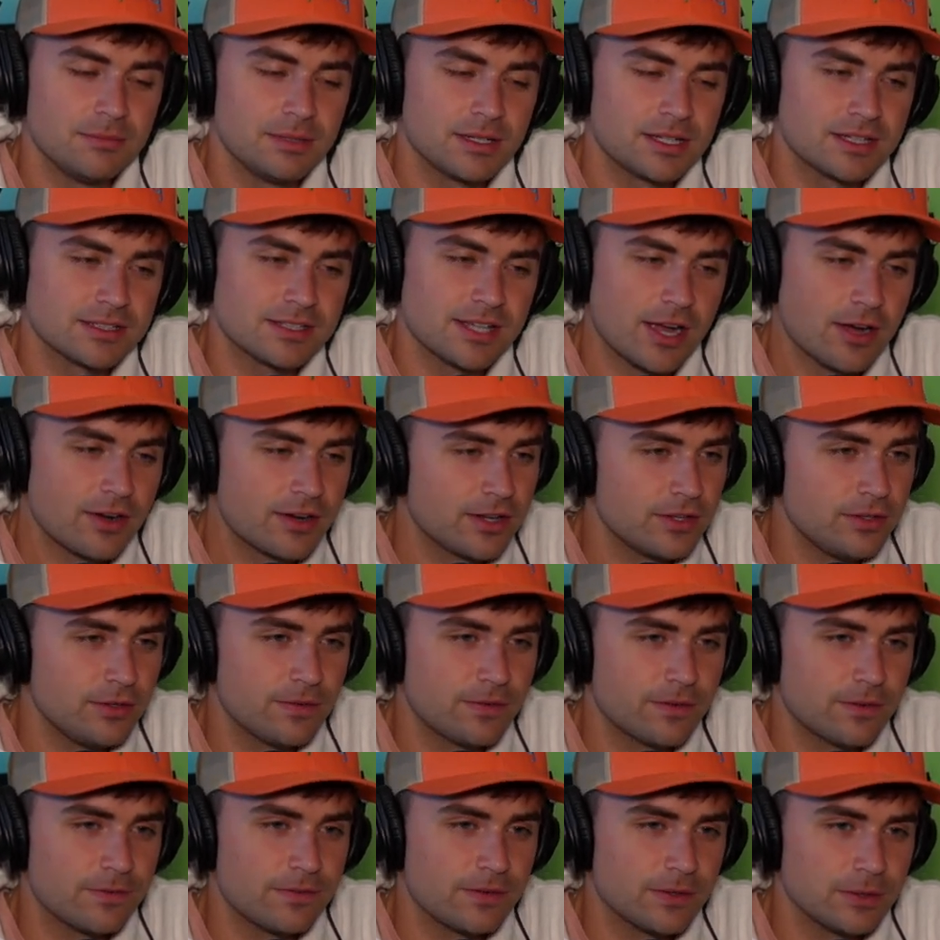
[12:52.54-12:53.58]
Because how can you
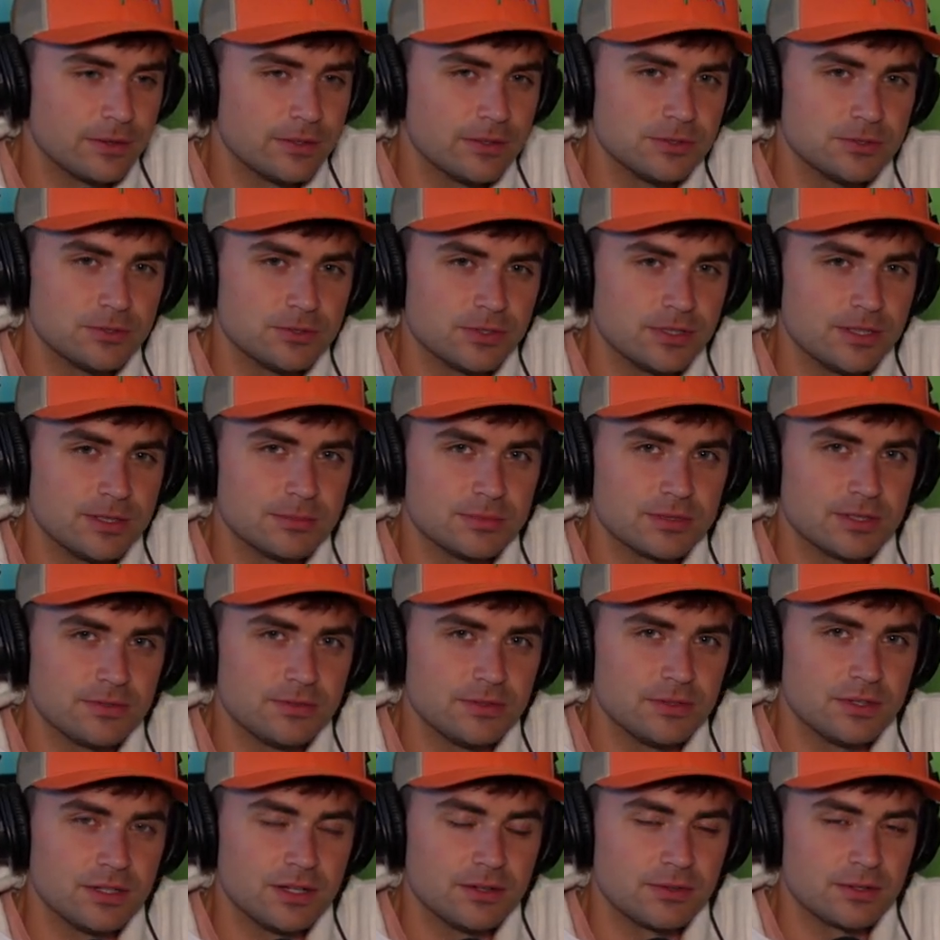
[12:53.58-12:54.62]
fulfill your dreams
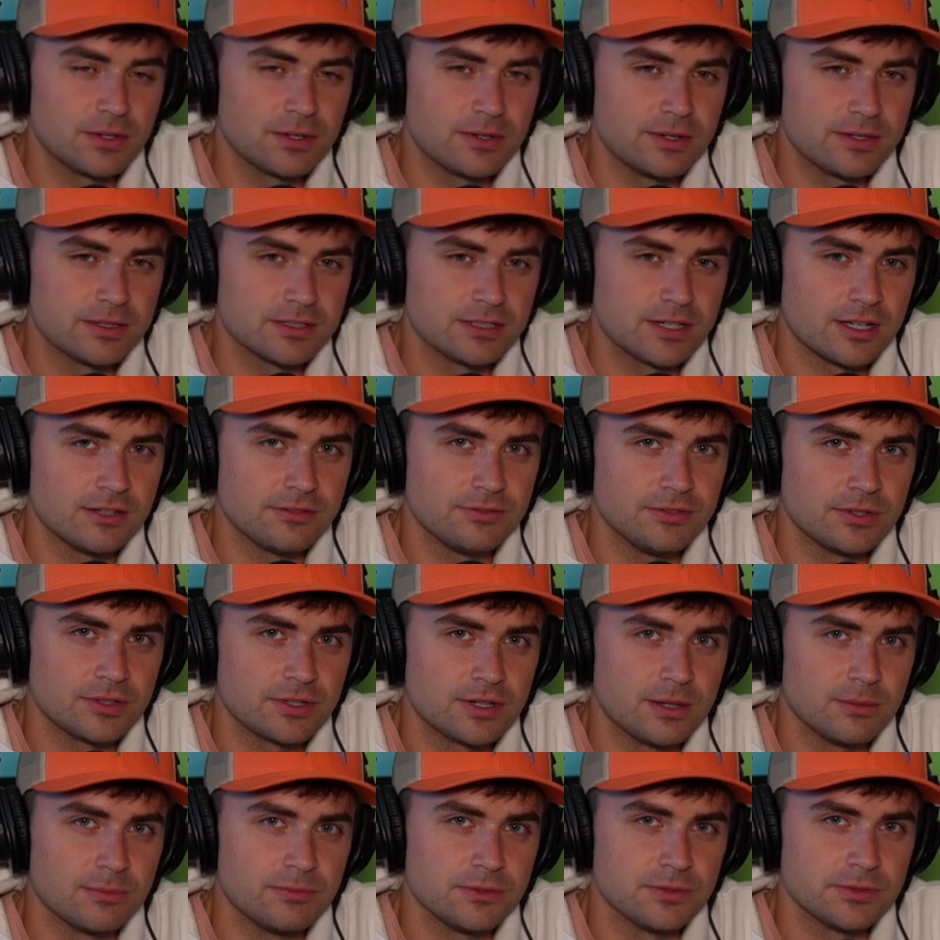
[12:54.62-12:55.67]
if you never go outside of your
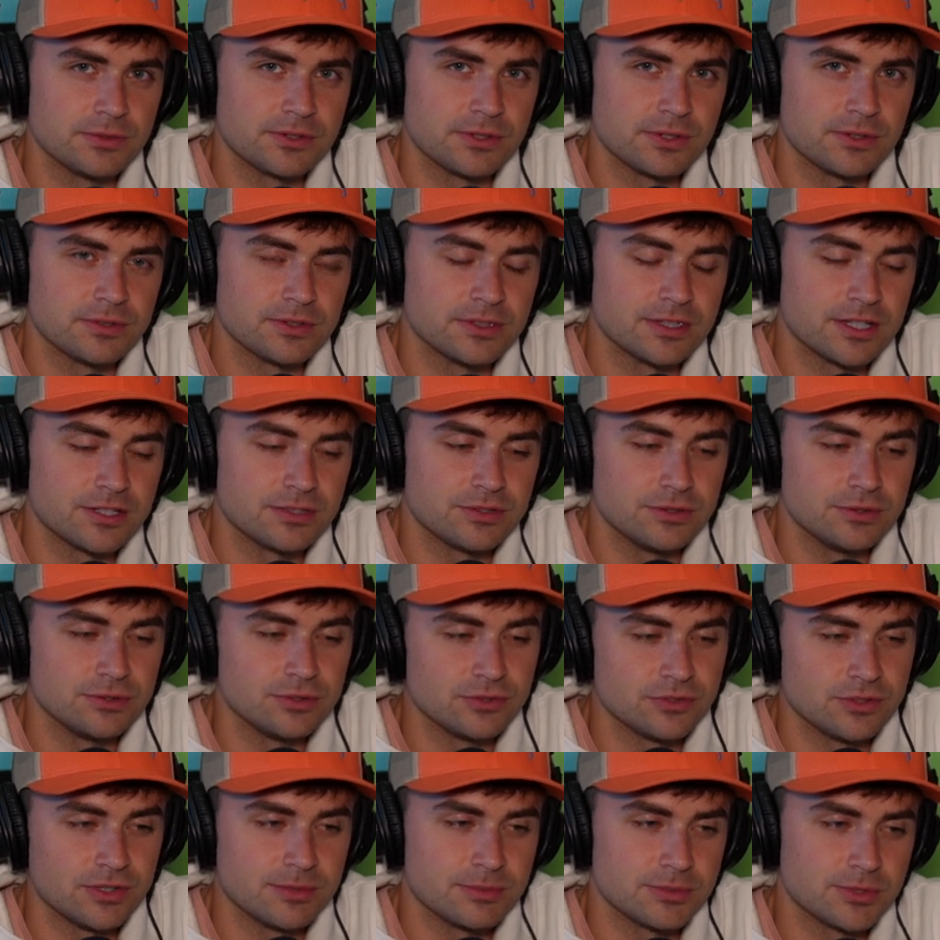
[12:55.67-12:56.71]
comfort zone? Unless your
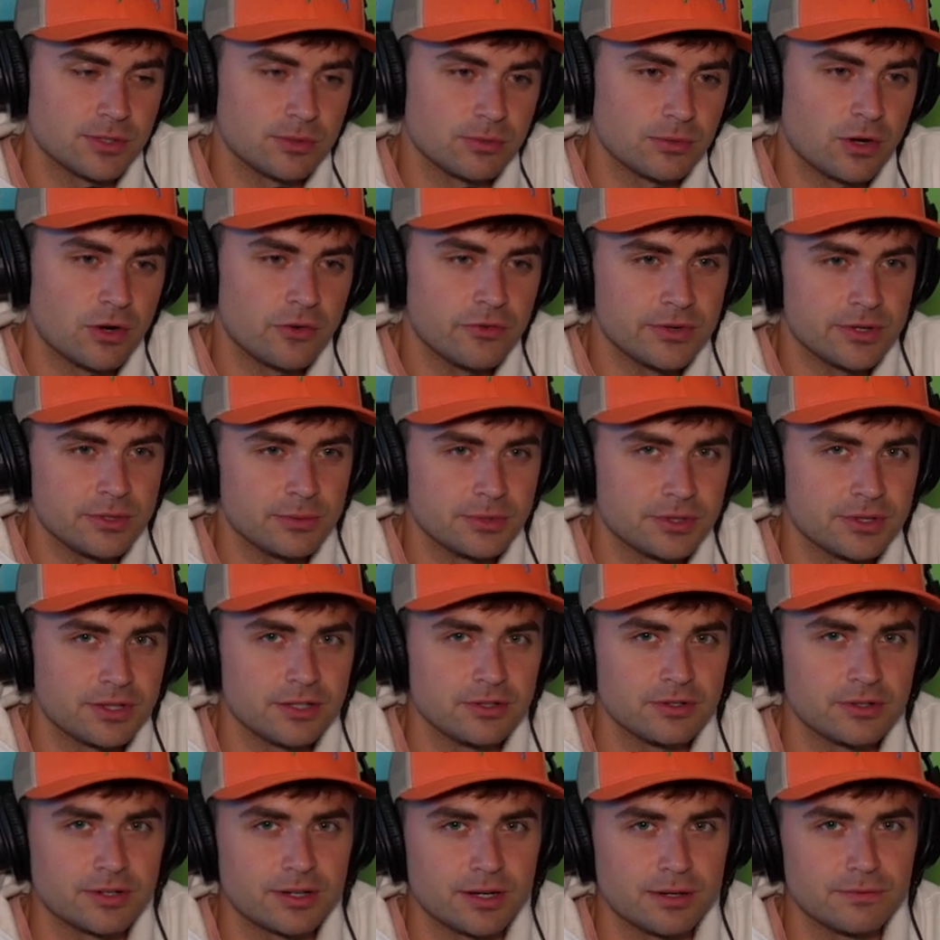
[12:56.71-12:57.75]
dreams are already
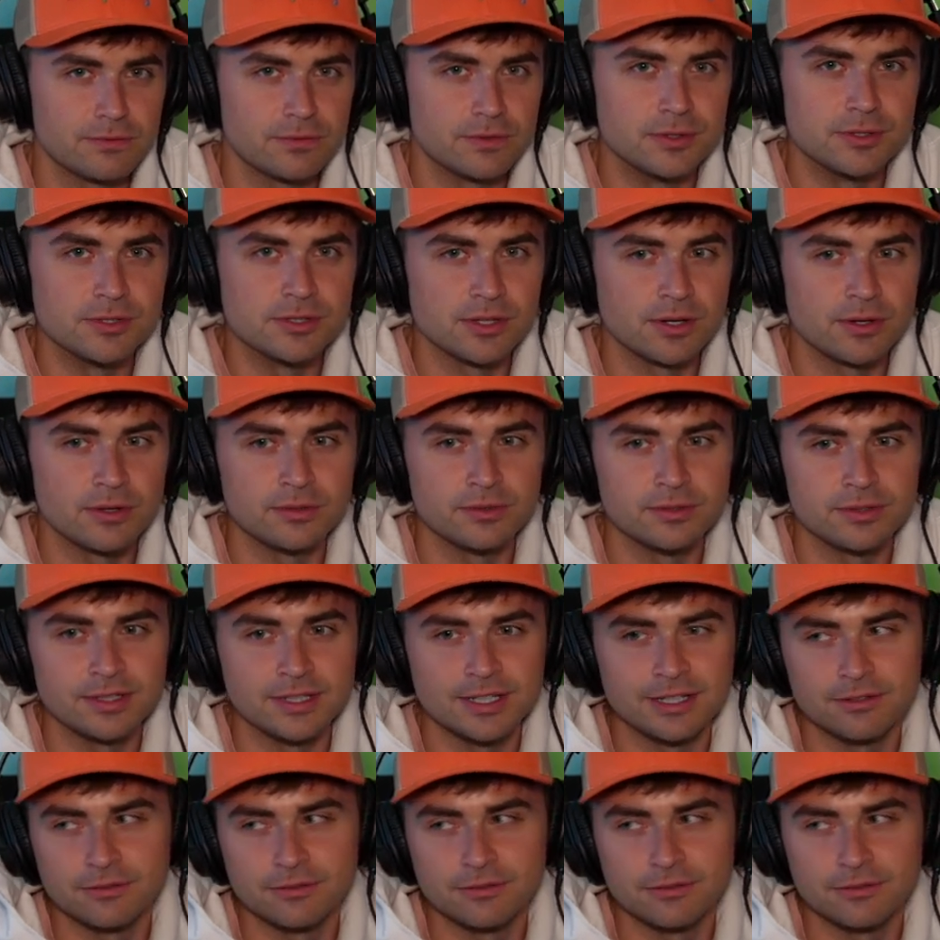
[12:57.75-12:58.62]
within your comfort zone.